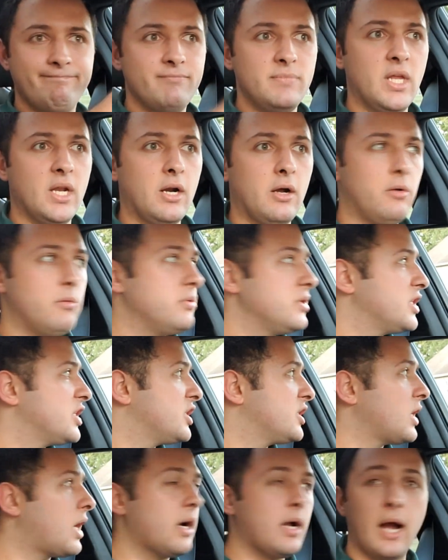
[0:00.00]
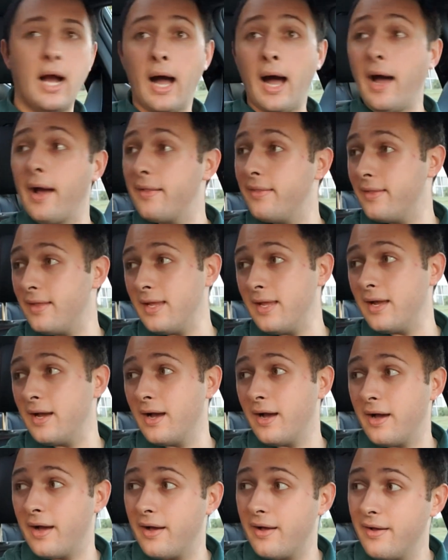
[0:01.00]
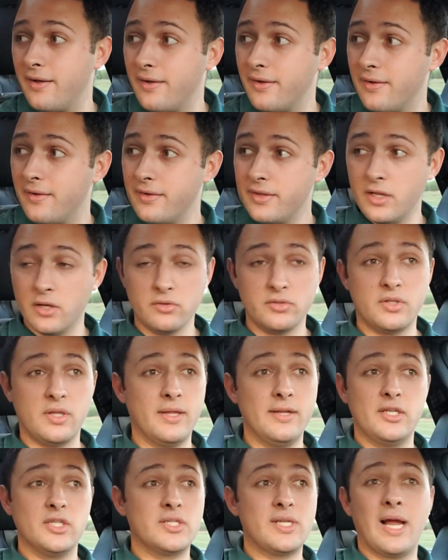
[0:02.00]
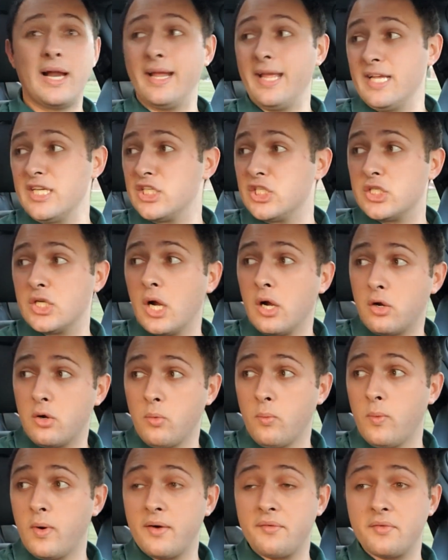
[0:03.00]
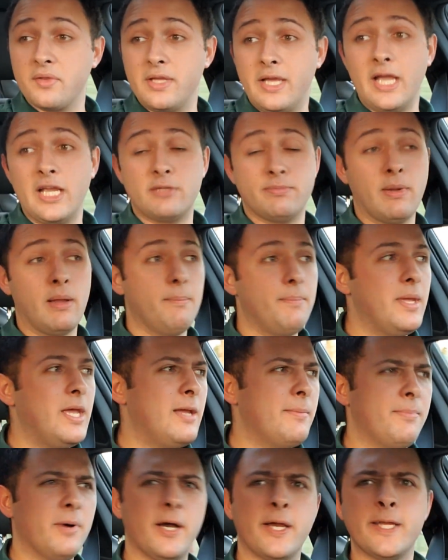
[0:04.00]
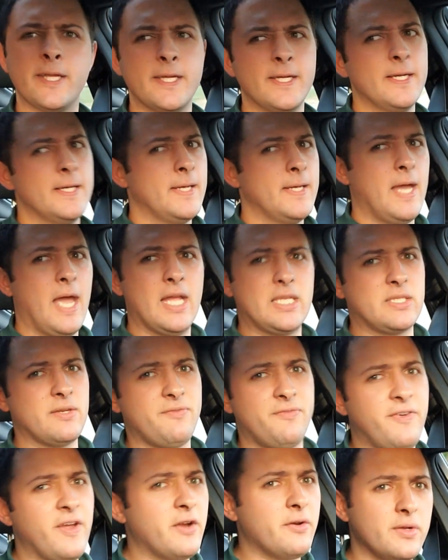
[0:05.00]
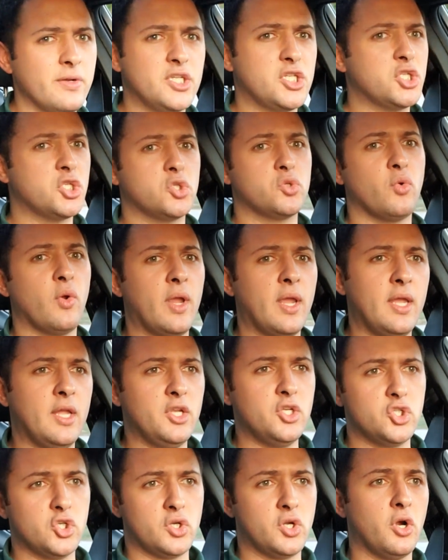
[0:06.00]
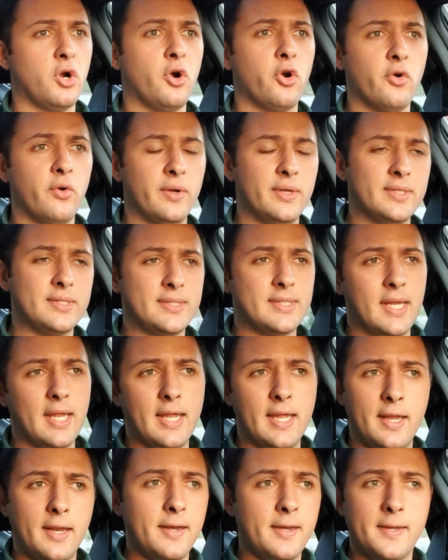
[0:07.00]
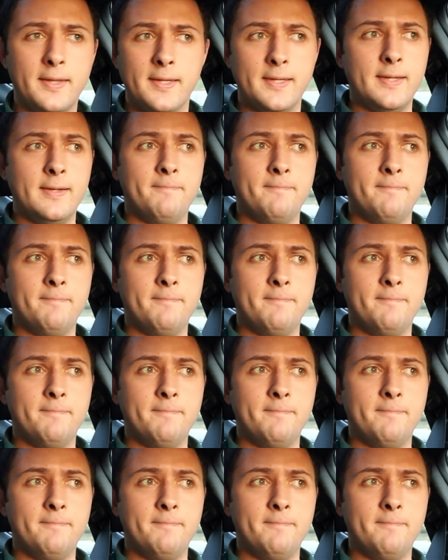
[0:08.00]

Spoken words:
you know, stuck on the, you know, they just kind of get stuck, or whatever the case may be, but it's a very strange occurrence, and